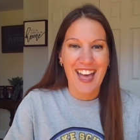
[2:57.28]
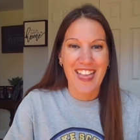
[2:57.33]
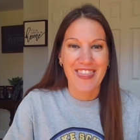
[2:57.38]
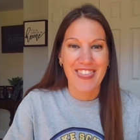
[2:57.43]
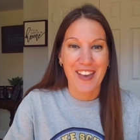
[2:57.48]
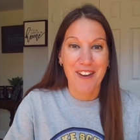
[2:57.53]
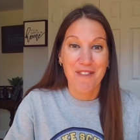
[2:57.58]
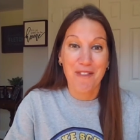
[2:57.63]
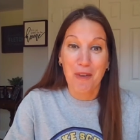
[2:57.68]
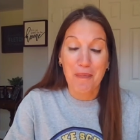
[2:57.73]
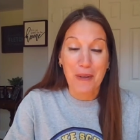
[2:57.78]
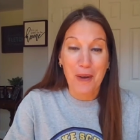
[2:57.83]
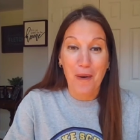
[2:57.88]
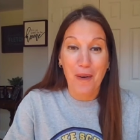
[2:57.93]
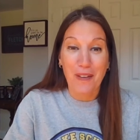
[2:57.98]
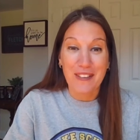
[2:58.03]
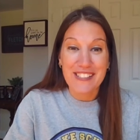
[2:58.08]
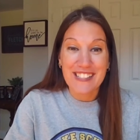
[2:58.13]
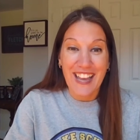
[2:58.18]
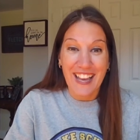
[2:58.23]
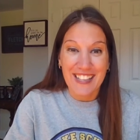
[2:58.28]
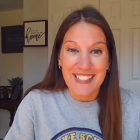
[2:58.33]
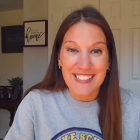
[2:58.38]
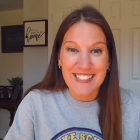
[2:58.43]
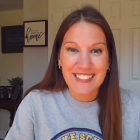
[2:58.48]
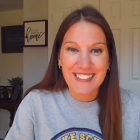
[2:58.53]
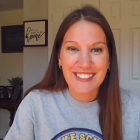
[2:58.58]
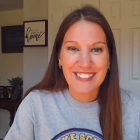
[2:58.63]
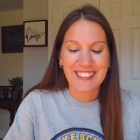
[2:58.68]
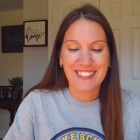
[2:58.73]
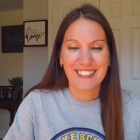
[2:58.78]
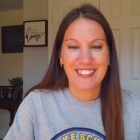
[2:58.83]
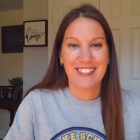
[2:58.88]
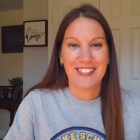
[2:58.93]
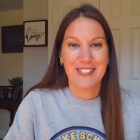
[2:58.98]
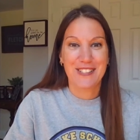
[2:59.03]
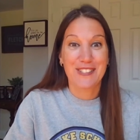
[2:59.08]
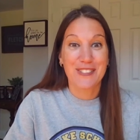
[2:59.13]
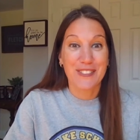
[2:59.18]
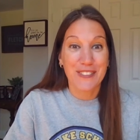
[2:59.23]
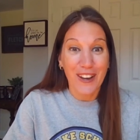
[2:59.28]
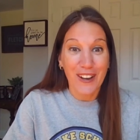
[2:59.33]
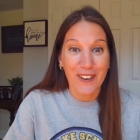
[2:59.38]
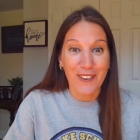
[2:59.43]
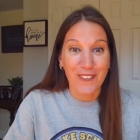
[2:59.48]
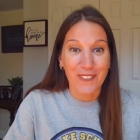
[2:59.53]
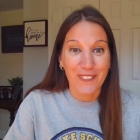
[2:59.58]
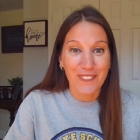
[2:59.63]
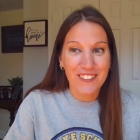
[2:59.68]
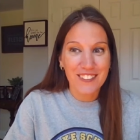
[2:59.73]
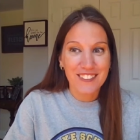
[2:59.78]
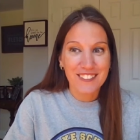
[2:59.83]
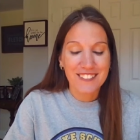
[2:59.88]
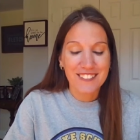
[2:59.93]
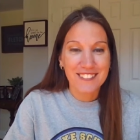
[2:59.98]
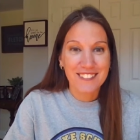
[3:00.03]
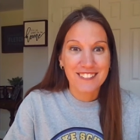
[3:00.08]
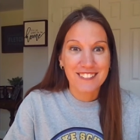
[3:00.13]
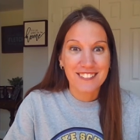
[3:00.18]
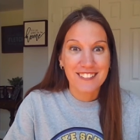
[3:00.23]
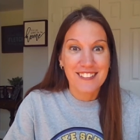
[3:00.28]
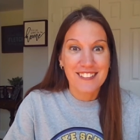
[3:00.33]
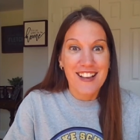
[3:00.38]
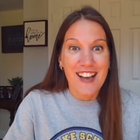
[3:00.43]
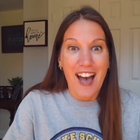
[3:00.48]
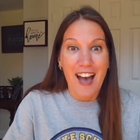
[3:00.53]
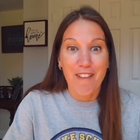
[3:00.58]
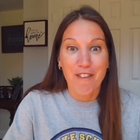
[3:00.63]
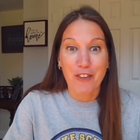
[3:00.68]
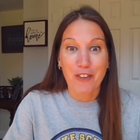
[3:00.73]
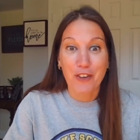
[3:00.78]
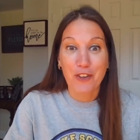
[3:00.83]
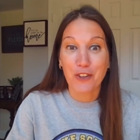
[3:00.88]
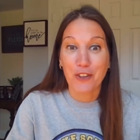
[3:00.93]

and then we'll be all set. So have a